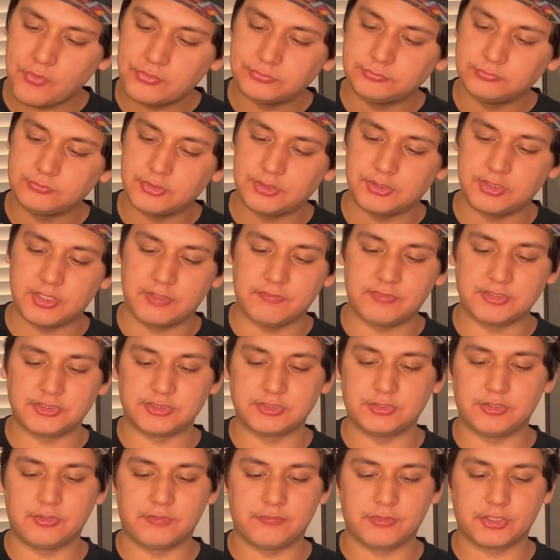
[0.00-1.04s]
The dove
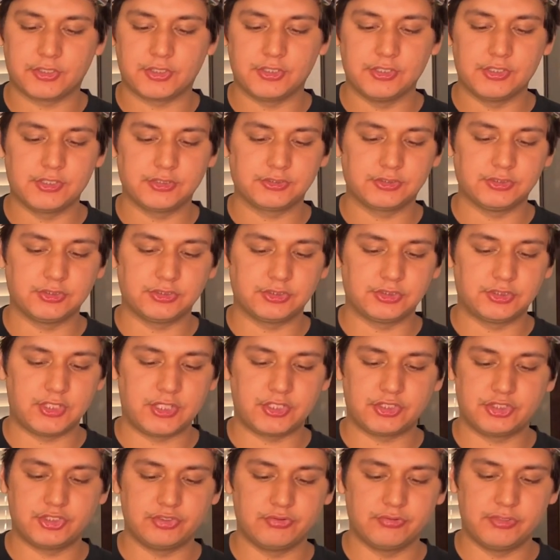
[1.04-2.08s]
isn't overcooked, it's
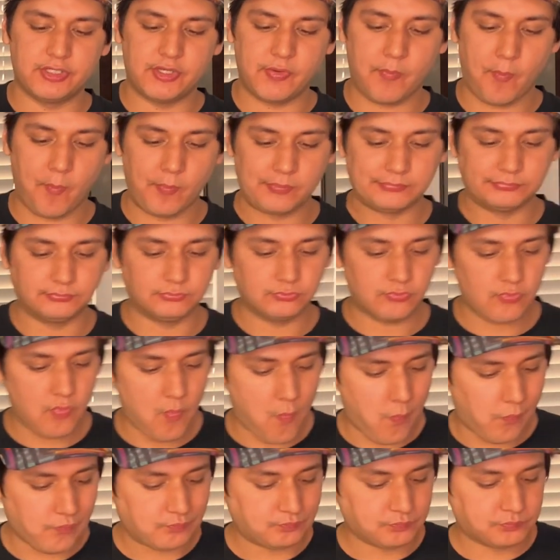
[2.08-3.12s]
not chewy.
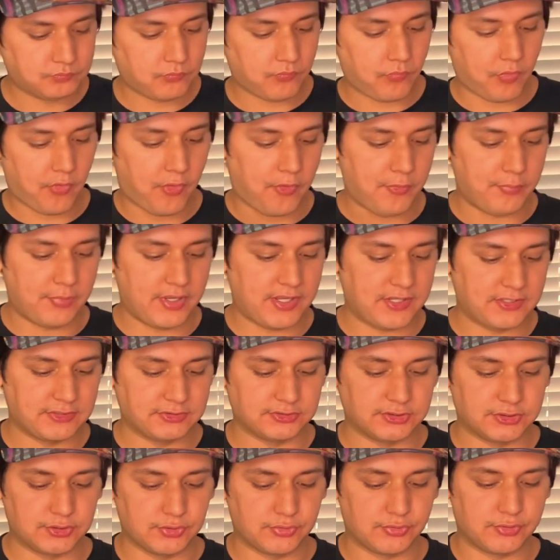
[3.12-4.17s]
The
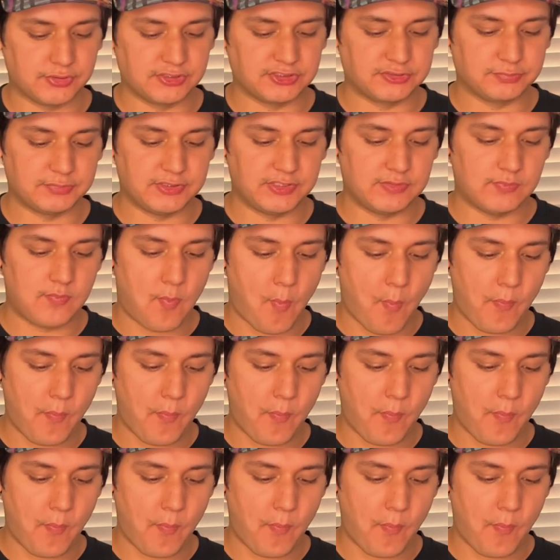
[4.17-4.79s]
bacon's still crispy.